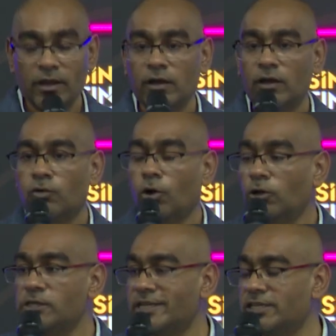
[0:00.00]

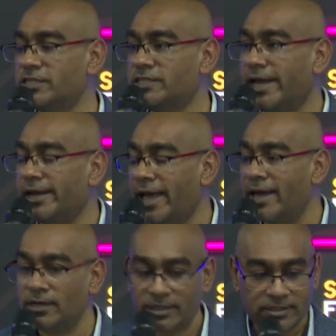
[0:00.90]
Roles such as data
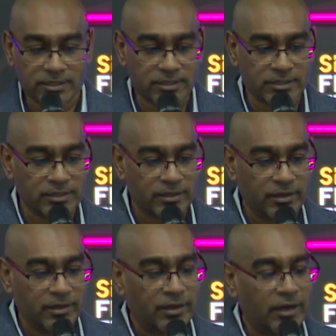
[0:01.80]
analysts,
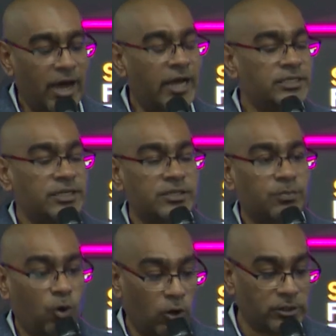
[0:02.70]
IT
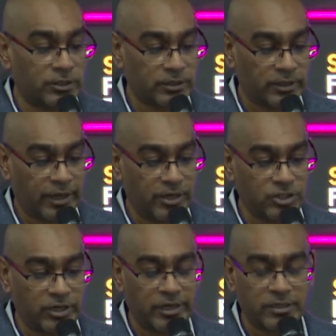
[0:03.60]
support
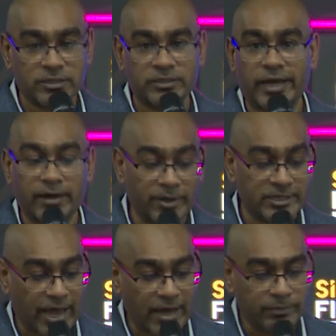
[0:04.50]
engineers, database
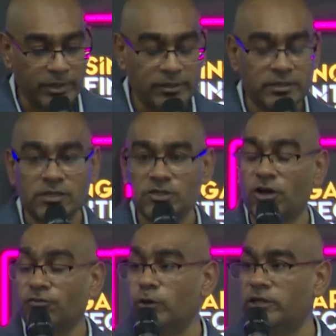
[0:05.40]
admin,
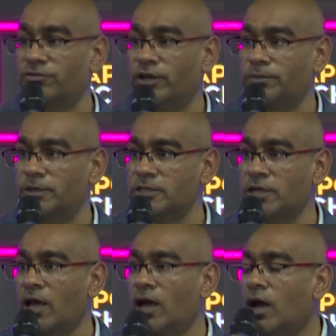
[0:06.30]
software developers
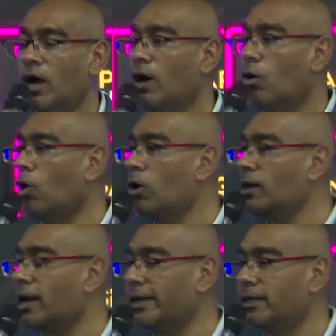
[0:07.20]
are all
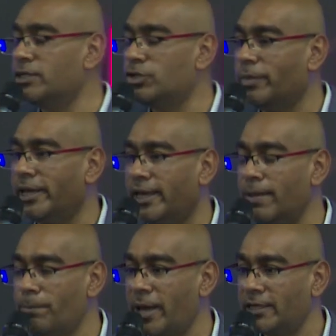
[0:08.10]
likely to be
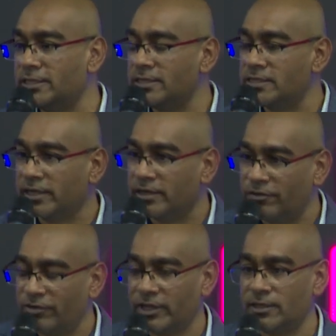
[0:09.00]
impacted
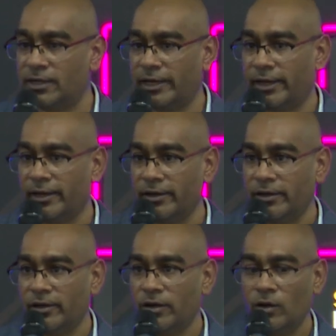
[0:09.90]
significantly
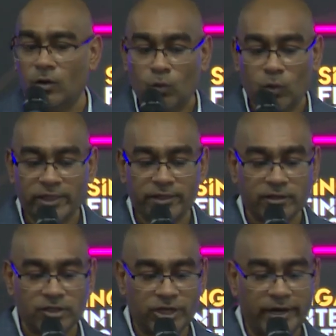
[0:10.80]
with
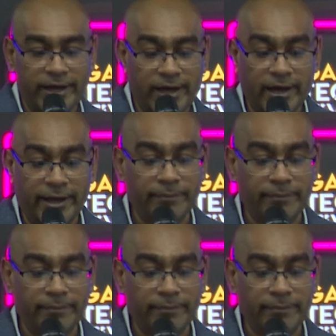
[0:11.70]
GenAI.